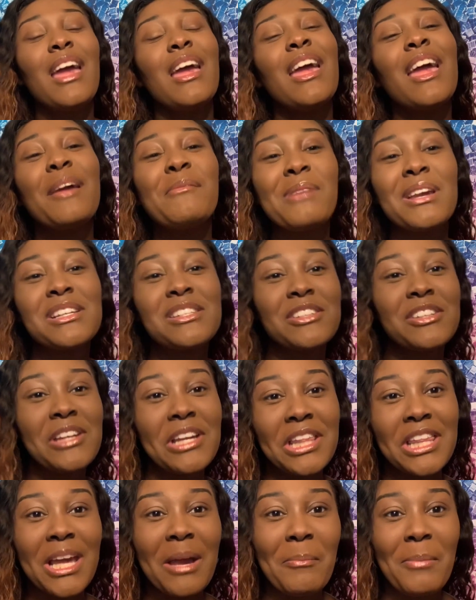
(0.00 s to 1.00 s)
And make sure you
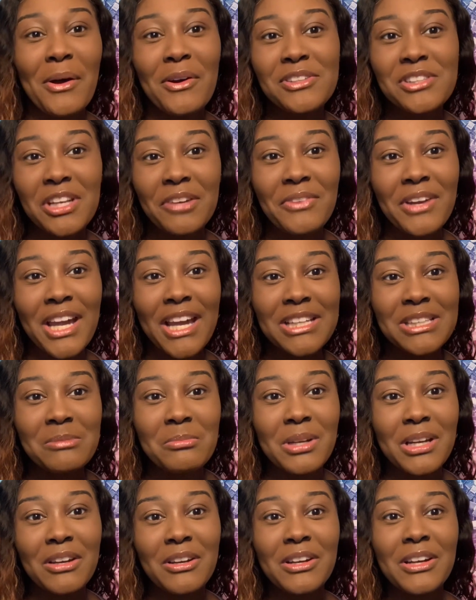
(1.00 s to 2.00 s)
hit that post notification
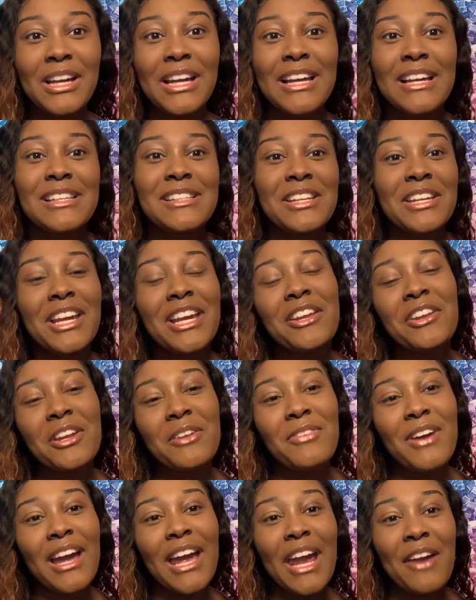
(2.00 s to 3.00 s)
bell so you get
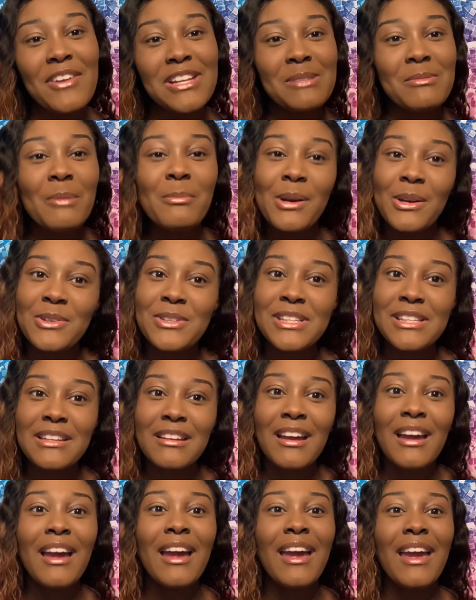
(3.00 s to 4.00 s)
notified every time I post.
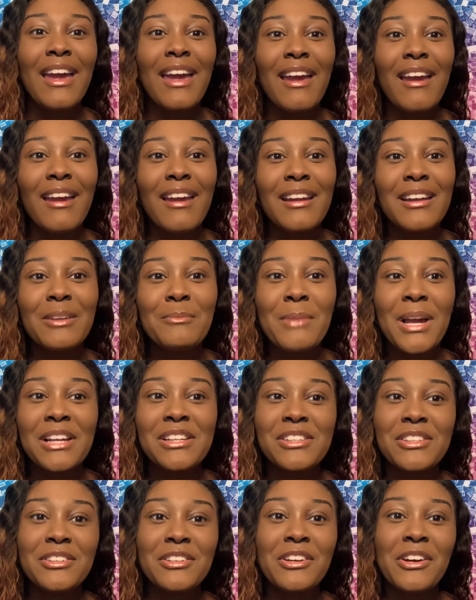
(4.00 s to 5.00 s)
And make
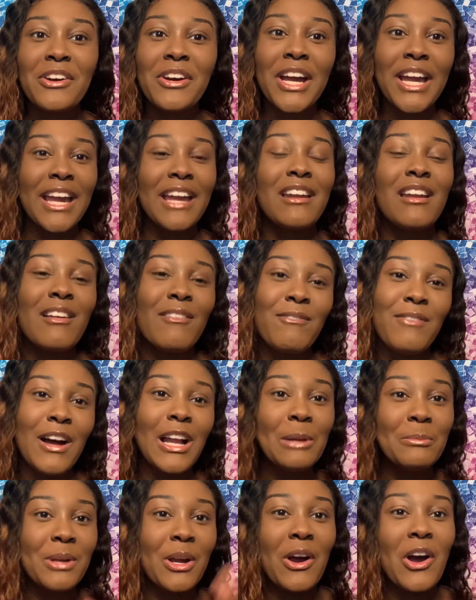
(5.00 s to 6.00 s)
sure you go ahead and
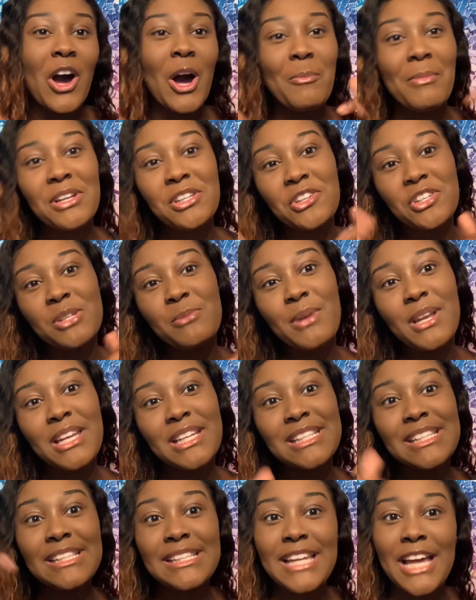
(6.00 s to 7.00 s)
follow me on all my social
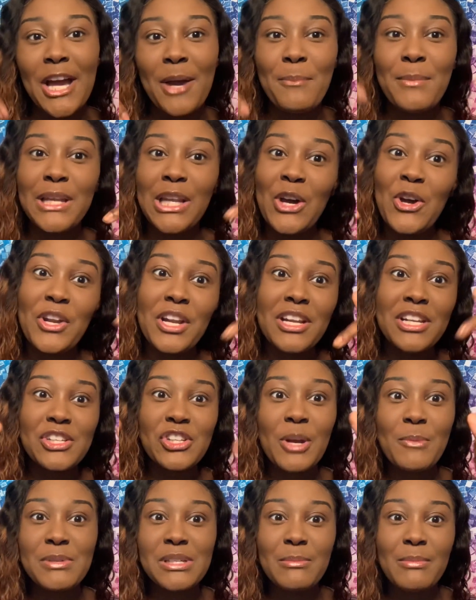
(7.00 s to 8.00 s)
medias down below in the
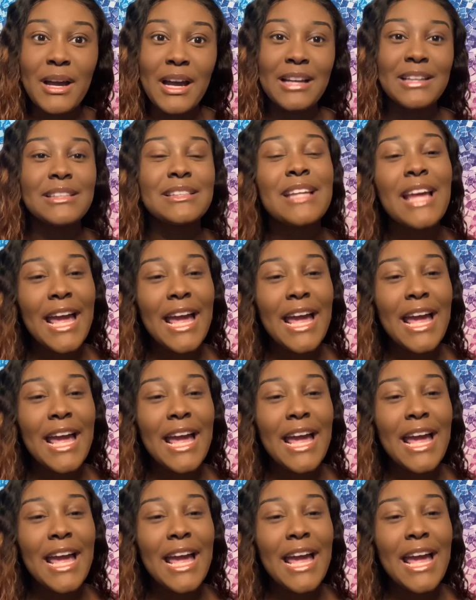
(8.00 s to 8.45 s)
description box.